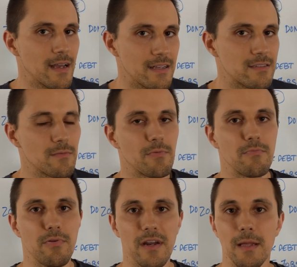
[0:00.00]
it's a
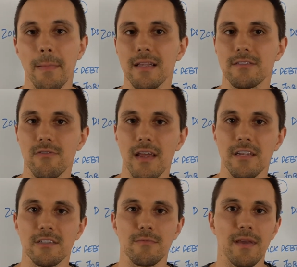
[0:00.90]
pretty bad
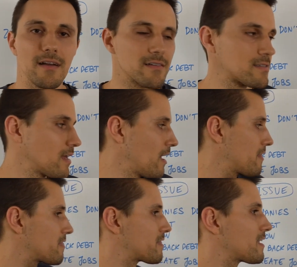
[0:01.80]
strategy, because
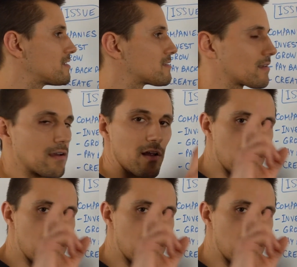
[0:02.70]
these